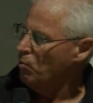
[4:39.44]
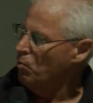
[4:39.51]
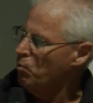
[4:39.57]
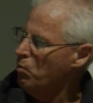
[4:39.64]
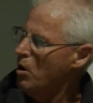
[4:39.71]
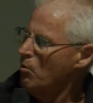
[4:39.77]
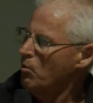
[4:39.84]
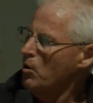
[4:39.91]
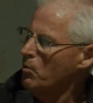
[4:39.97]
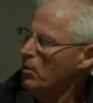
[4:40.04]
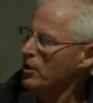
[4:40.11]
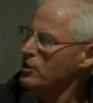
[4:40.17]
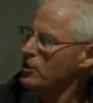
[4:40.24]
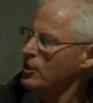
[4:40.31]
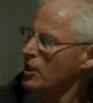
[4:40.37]
what we
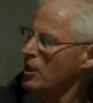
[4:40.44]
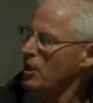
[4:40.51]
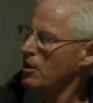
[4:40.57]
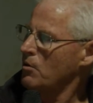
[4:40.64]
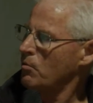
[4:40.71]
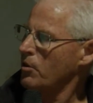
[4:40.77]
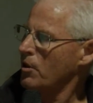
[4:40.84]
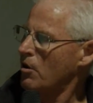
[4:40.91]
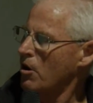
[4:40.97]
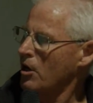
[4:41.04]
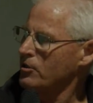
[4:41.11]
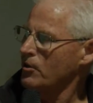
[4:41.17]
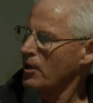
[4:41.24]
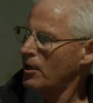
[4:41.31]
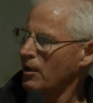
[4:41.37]
want to see with a
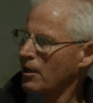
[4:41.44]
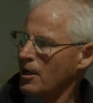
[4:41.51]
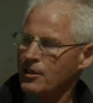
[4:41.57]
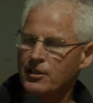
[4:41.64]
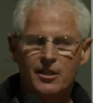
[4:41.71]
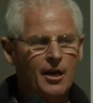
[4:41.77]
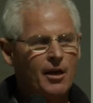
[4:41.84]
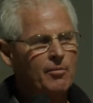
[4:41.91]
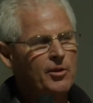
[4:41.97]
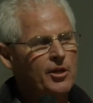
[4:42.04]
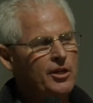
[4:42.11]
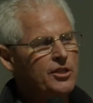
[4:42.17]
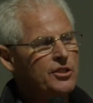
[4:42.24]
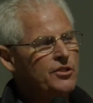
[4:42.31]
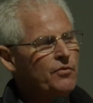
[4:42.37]
hydrated landscape
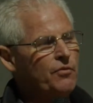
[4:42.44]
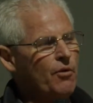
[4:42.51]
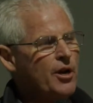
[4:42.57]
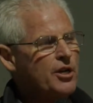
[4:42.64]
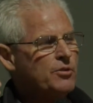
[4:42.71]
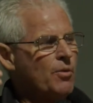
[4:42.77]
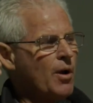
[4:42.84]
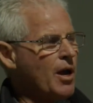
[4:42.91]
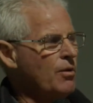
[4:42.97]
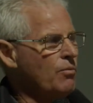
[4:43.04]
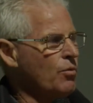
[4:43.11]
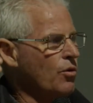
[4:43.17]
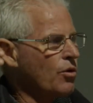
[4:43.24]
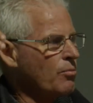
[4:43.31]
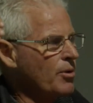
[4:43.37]
is fresh
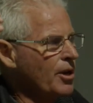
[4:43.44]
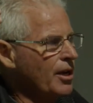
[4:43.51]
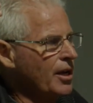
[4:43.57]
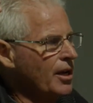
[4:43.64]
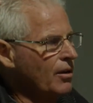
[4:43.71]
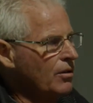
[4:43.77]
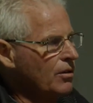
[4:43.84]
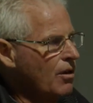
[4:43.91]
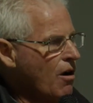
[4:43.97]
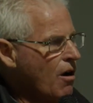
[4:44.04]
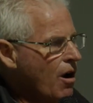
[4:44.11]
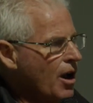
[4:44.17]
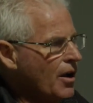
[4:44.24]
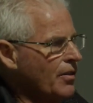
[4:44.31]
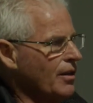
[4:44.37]
rainwater being held
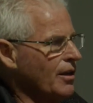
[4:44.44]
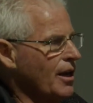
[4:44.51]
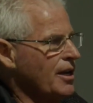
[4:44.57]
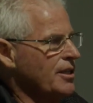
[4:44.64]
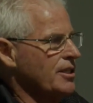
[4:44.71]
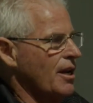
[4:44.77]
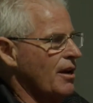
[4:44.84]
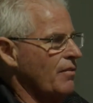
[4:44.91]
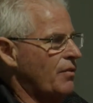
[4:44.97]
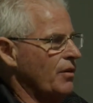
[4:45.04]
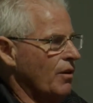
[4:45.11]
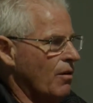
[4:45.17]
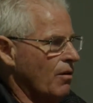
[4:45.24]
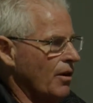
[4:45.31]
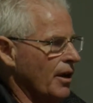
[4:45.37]
high in the landscape for
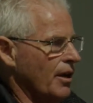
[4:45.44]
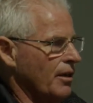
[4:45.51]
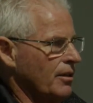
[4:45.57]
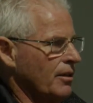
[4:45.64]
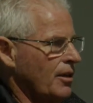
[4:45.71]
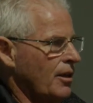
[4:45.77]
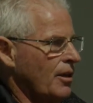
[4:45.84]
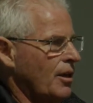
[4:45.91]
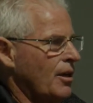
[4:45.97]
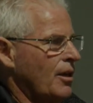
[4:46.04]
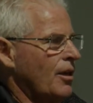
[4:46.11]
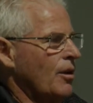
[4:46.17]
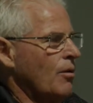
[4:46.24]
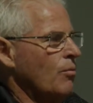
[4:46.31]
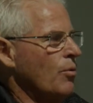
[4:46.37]
longer.
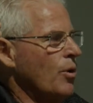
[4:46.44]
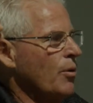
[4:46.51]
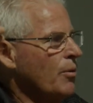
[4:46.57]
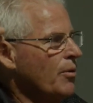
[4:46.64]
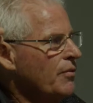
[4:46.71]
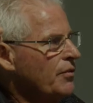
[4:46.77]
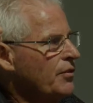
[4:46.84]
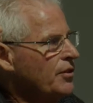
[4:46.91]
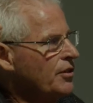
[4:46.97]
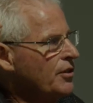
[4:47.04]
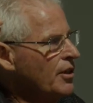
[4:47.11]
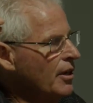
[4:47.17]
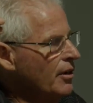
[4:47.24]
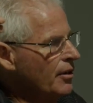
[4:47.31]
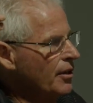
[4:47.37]
Where
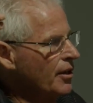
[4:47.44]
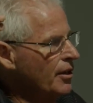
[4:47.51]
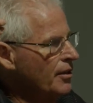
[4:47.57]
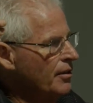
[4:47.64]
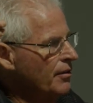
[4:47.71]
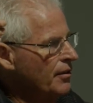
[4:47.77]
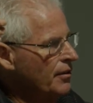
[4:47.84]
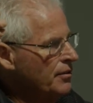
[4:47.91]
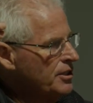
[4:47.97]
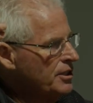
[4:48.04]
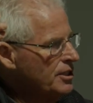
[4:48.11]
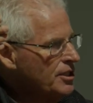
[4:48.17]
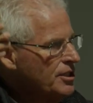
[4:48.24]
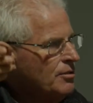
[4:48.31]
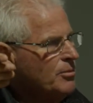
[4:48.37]
the
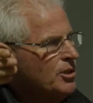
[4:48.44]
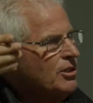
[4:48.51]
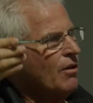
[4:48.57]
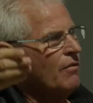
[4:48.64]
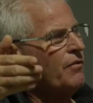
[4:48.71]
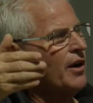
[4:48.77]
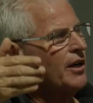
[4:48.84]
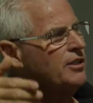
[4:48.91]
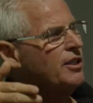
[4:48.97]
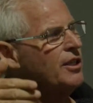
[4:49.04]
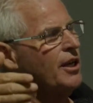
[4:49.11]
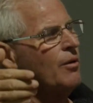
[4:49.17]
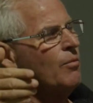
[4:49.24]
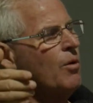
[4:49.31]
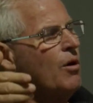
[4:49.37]
system is not
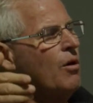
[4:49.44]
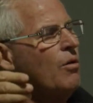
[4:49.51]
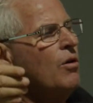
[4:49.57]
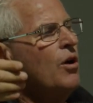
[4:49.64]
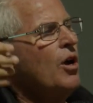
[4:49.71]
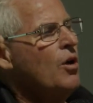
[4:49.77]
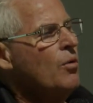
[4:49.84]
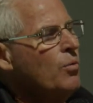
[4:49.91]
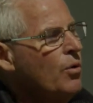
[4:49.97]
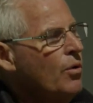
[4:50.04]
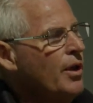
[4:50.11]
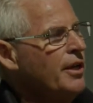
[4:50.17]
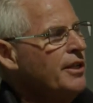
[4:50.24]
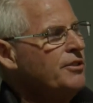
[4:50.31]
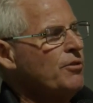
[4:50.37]
functioning well, we'll
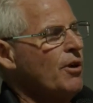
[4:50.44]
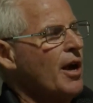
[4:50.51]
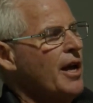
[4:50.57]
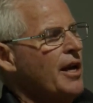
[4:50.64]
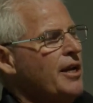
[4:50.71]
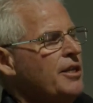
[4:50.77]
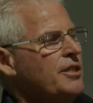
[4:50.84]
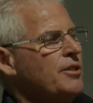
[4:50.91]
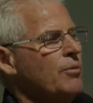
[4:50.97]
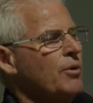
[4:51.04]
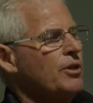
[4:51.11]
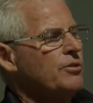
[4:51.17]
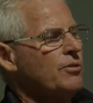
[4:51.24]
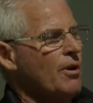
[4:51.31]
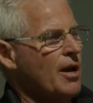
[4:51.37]
get drainage, and we're
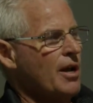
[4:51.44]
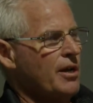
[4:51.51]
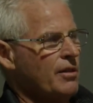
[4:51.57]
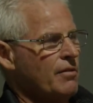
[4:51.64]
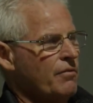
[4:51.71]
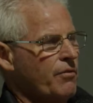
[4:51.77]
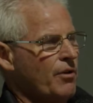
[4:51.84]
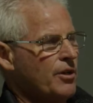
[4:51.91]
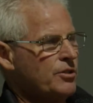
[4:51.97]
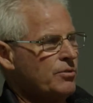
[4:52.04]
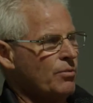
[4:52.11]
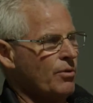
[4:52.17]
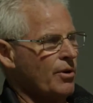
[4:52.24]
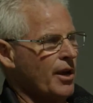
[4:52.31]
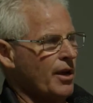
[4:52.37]
draining the fresh
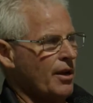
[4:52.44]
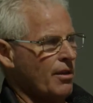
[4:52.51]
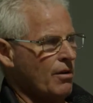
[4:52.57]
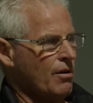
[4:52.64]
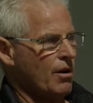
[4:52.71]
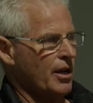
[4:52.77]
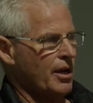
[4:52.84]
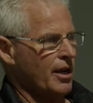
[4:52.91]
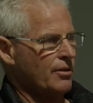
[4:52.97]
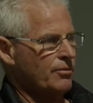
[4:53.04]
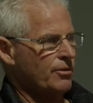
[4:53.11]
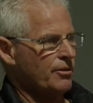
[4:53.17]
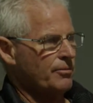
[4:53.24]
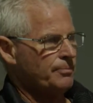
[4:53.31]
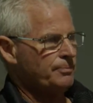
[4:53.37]
water out of the high country.